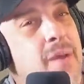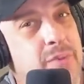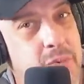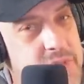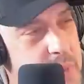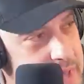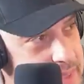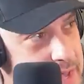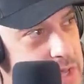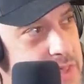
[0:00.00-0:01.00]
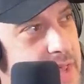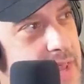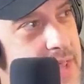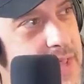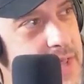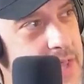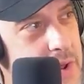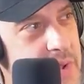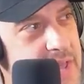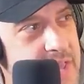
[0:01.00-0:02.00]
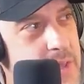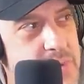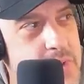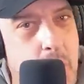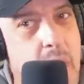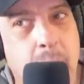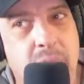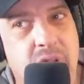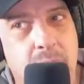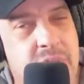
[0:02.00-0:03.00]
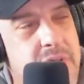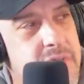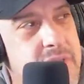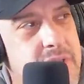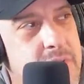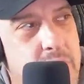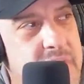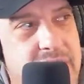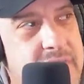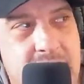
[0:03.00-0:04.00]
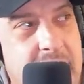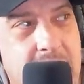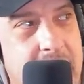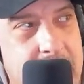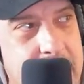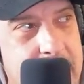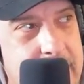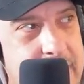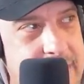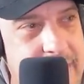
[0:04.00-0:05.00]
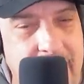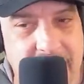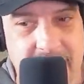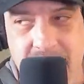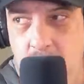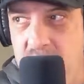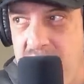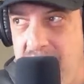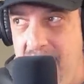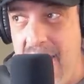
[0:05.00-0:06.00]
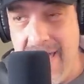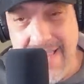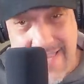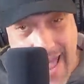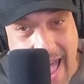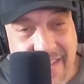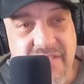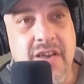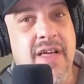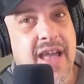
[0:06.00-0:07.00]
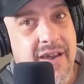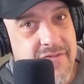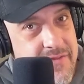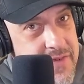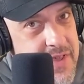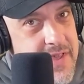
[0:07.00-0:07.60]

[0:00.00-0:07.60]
rampant with speculation that you know he, he was cooperating up until the week that he died. Sure. That I think that we, at least I feel like I've